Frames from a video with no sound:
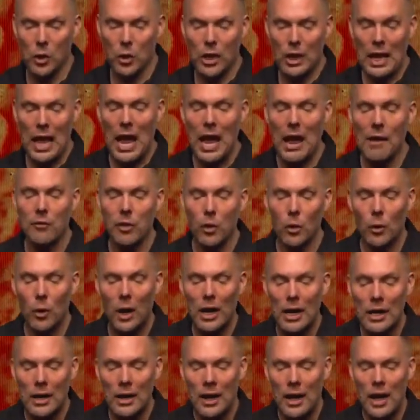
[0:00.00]
you can have the
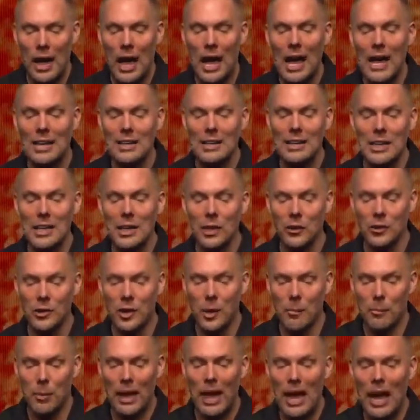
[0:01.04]
right ideas,
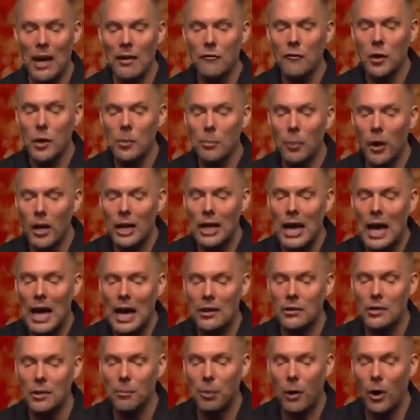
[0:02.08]
but everybody
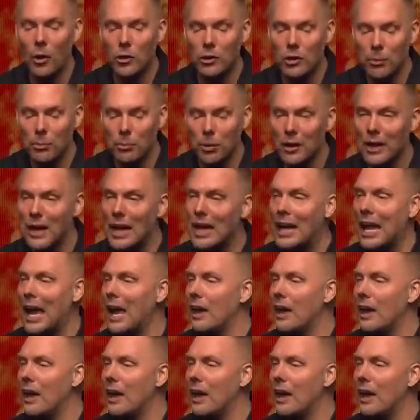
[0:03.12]
has a part to play.